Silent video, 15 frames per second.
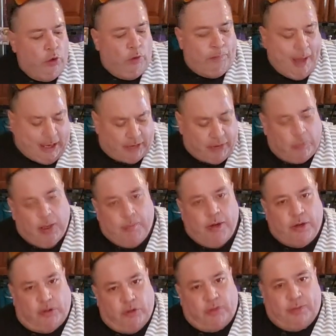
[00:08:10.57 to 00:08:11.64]
Basically, what I'm going
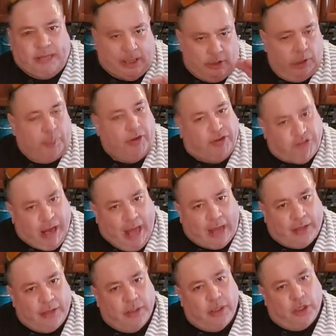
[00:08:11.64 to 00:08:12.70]
to do is I'm going to take a little bit of
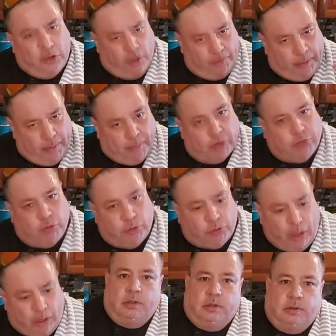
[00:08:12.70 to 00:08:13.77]
shallot, a little bit of
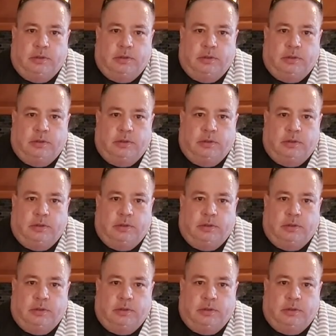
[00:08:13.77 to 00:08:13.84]
prosciutto.